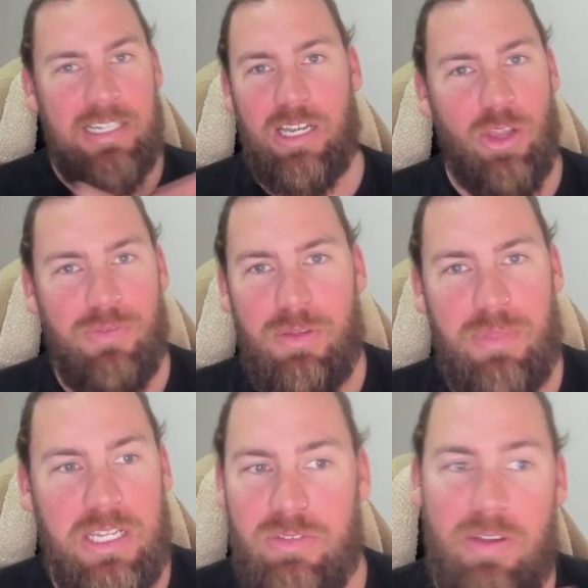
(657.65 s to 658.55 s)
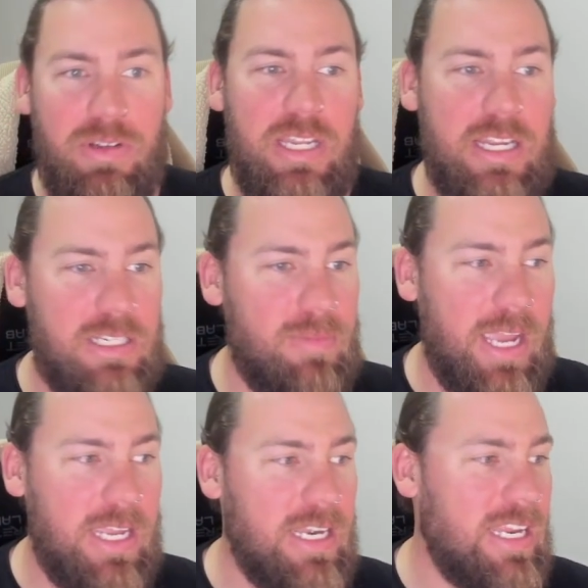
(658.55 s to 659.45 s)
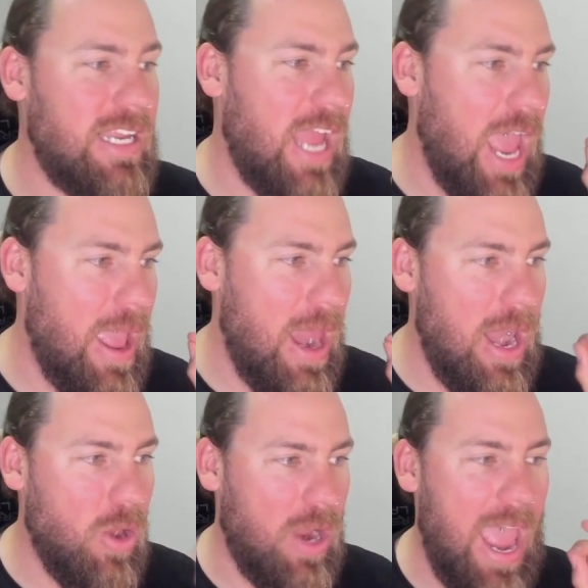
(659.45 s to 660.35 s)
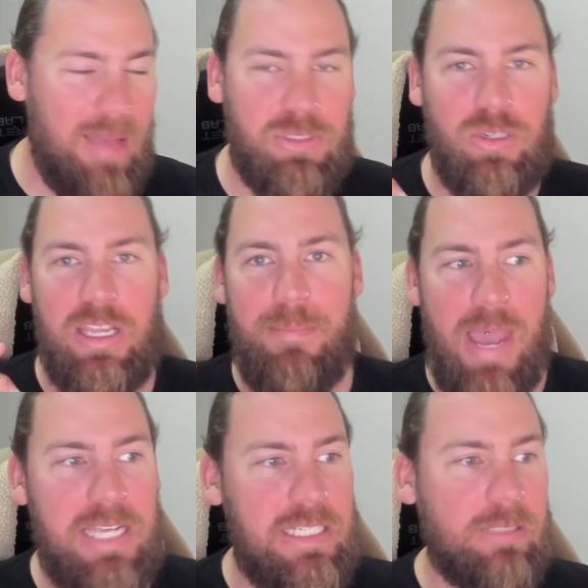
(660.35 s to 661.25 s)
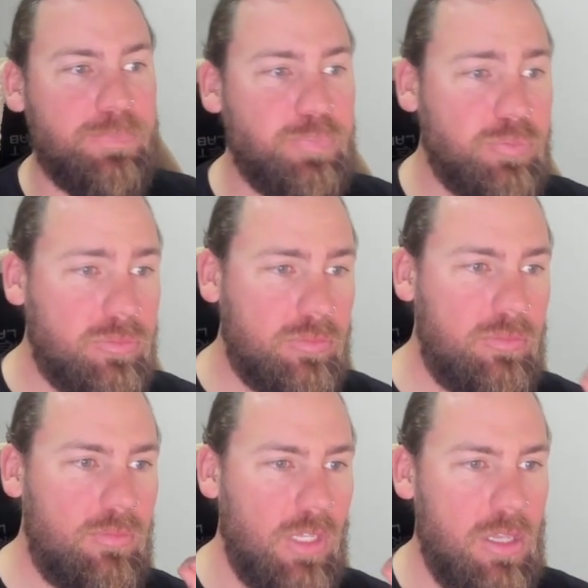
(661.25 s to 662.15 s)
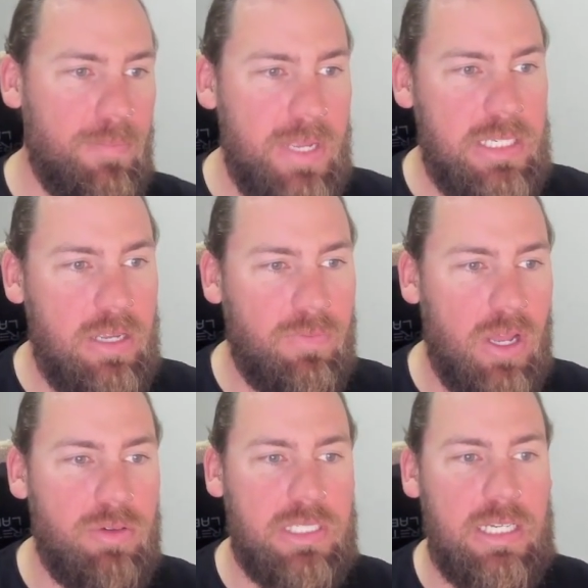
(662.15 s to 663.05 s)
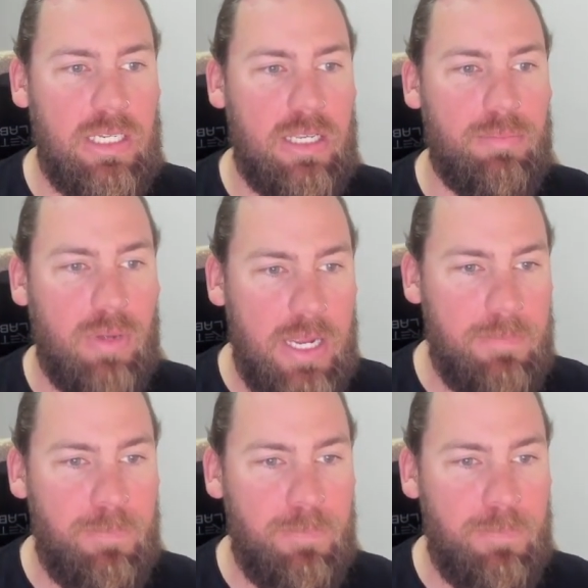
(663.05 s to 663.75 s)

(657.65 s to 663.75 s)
Illuvium thinks of everything to make it look absolutely amazing. The minting flow is nearly complete.